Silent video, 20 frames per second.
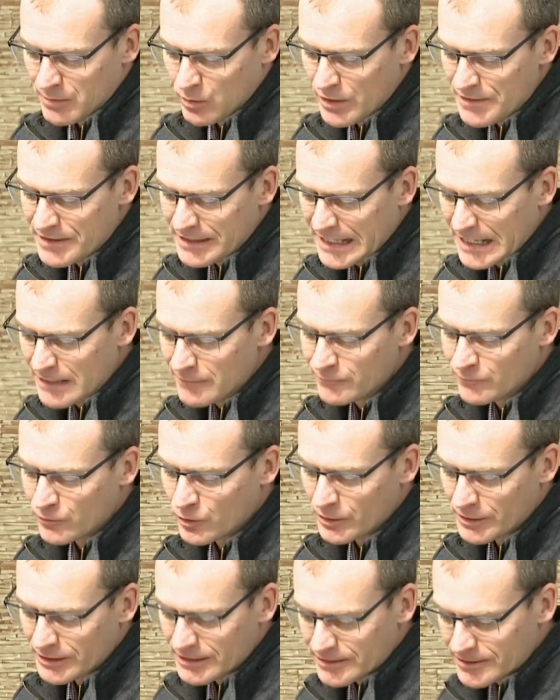But when the
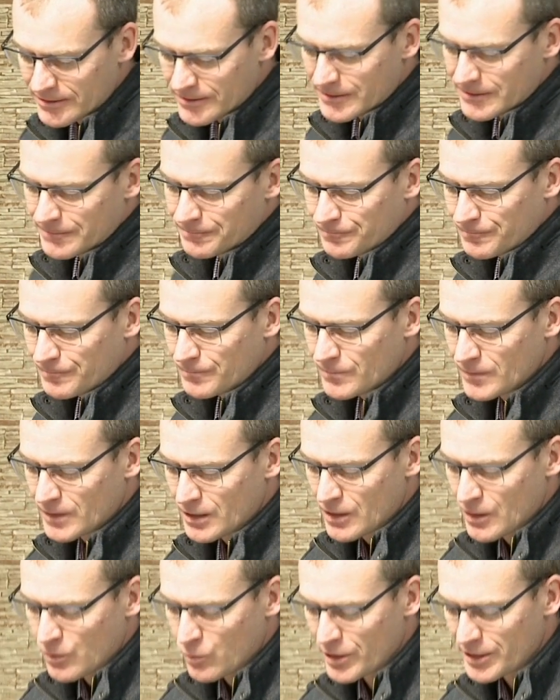envoys
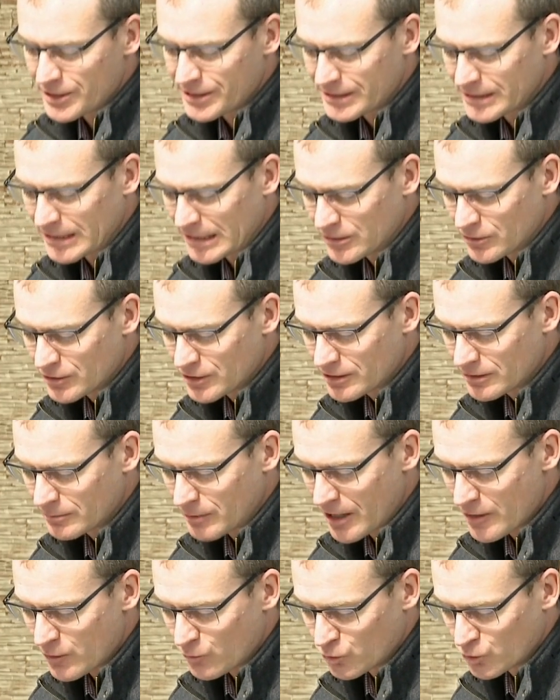were sent
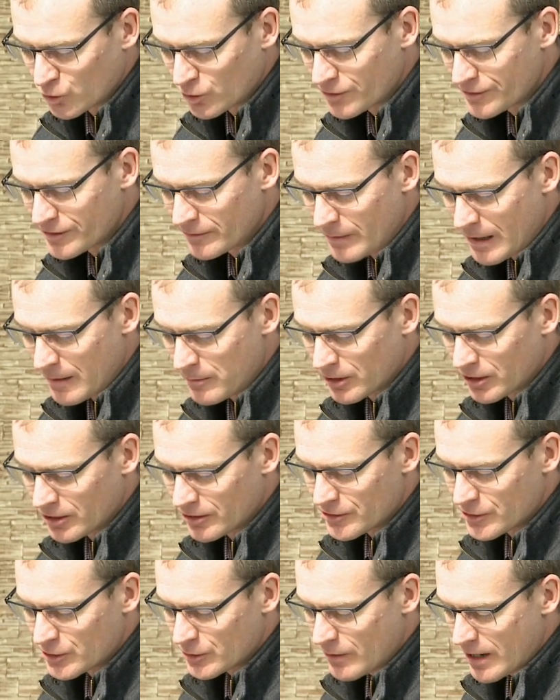by the rulers of
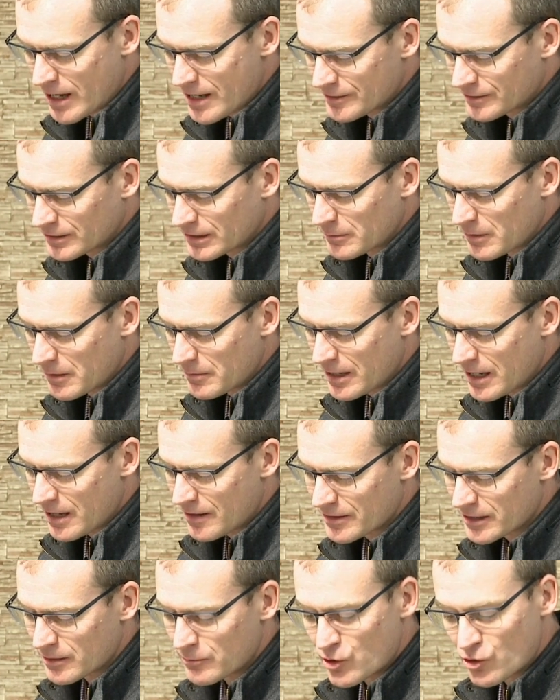Babylon to ask him
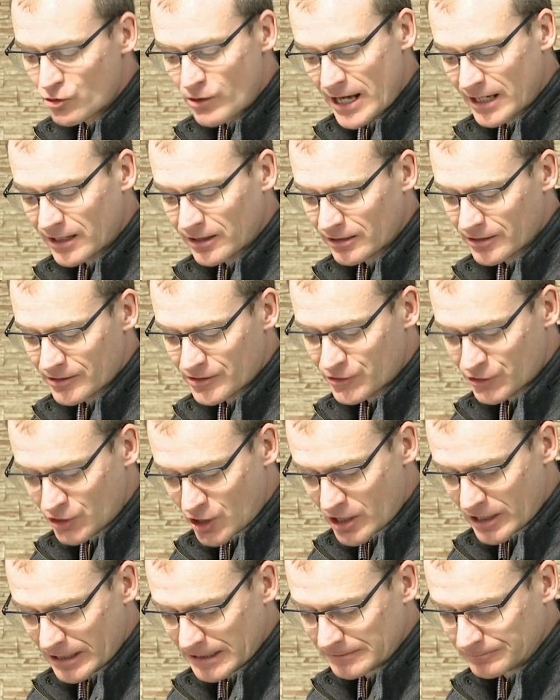about the miraculous
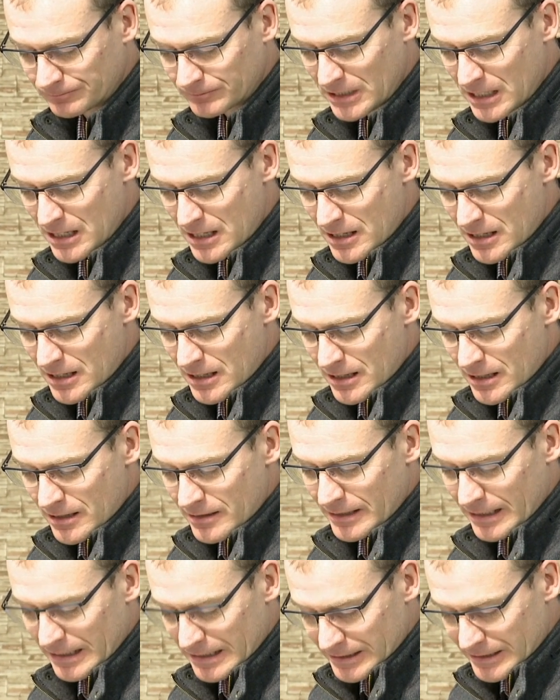sign,
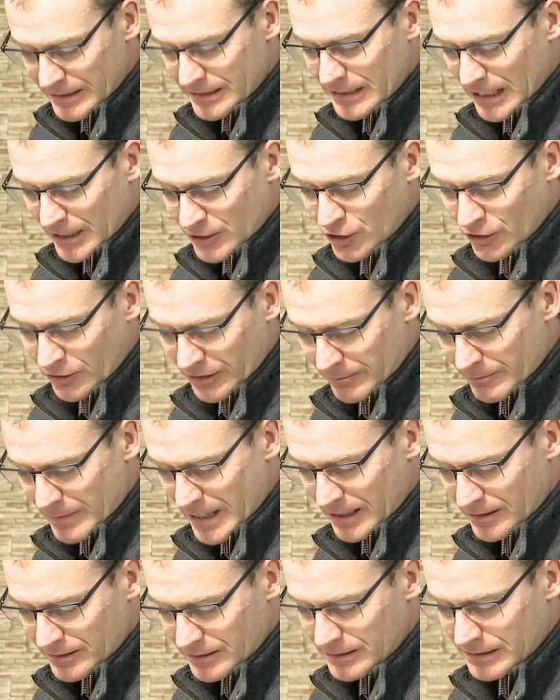that is, the sun going
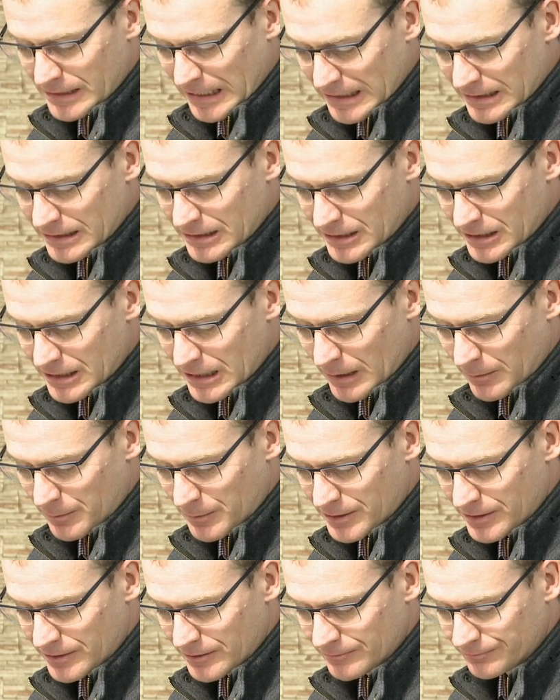back 10
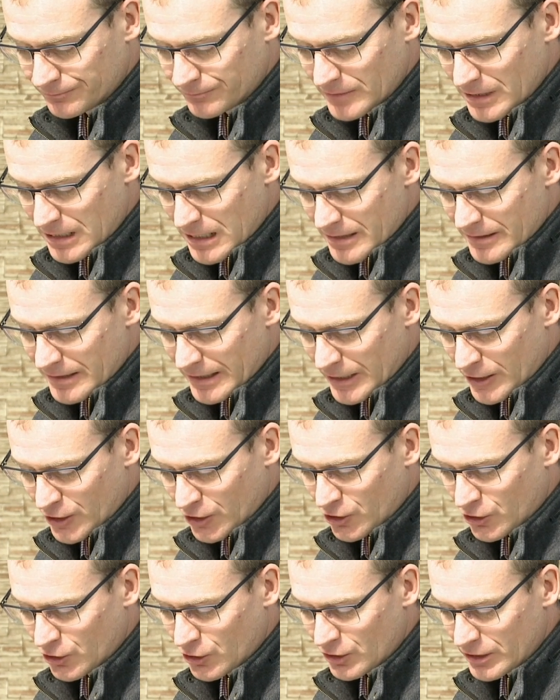steps, that had
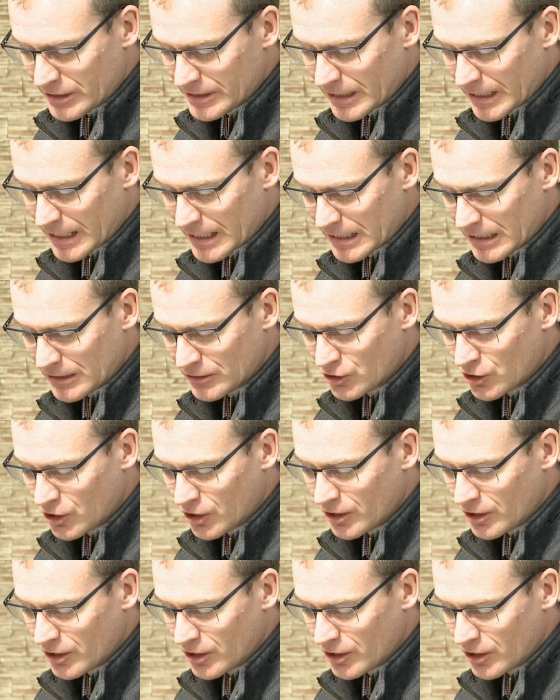occurred in the land.